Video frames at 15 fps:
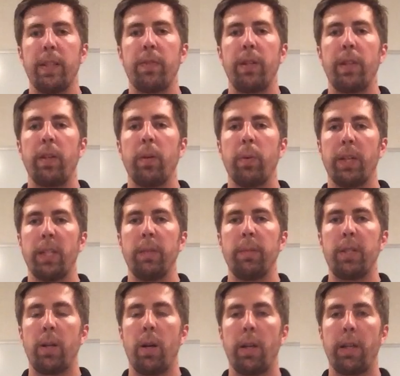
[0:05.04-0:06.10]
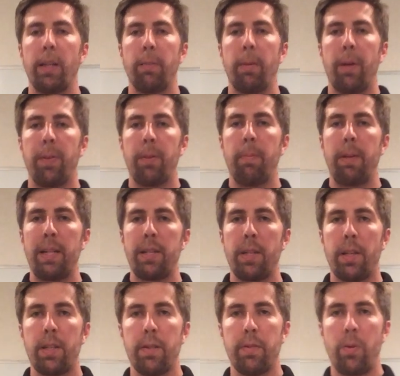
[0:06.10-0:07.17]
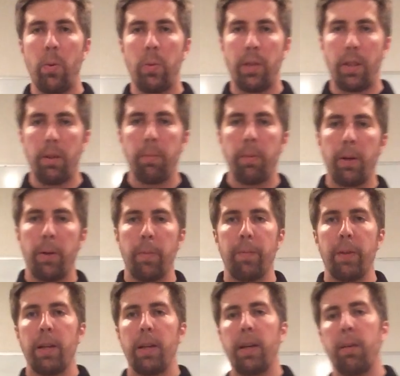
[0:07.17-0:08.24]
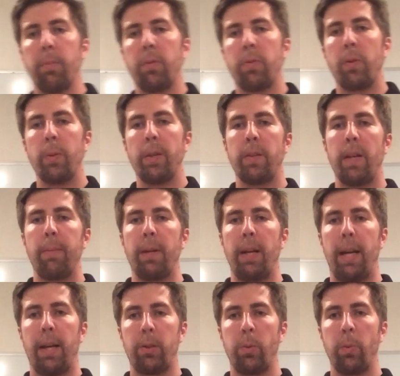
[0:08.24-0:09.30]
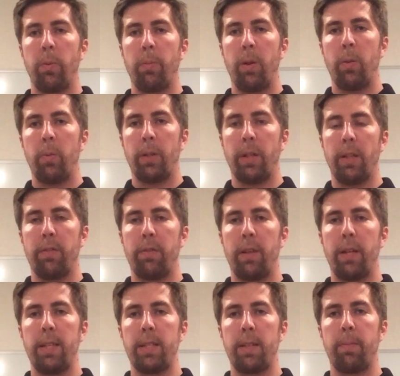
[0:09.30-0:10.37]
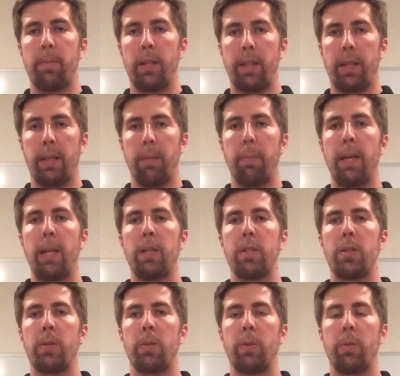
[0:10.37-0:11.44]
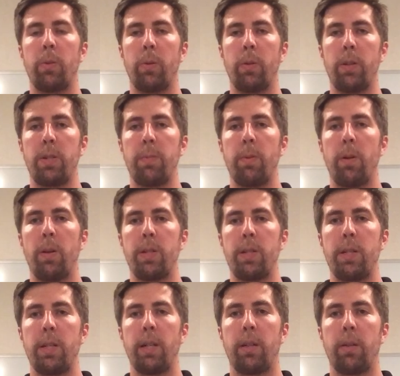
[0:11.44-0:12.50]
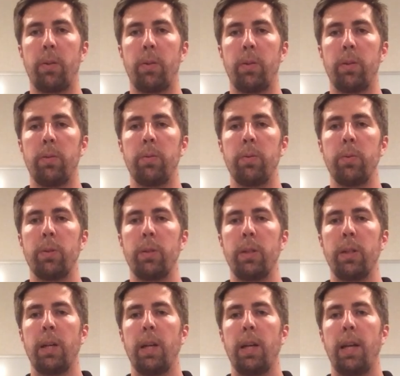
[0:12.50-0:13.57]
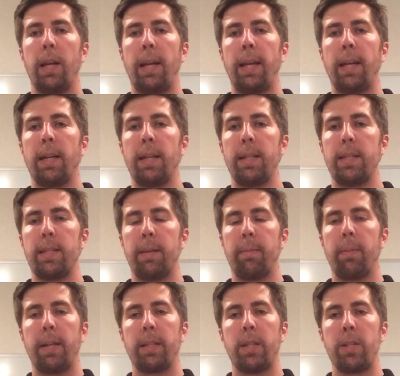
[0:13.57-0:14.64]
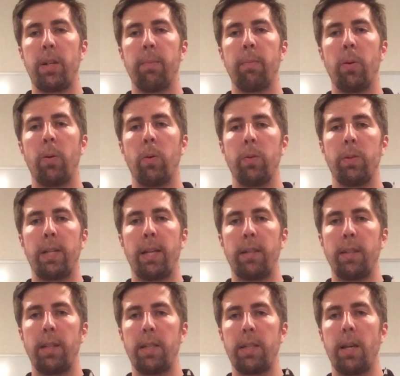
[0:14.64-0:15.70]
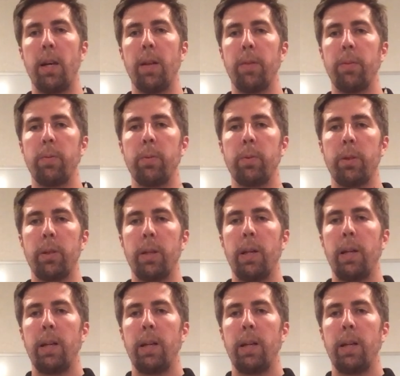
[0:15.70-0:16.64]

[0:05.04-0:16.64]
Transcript: this video we're going to be talking about the basics of holding the bow. Before we grab an actual bow, we're going to find something like a pencil or a small stick or a ruler and practice our bow hold techniques on the ruler.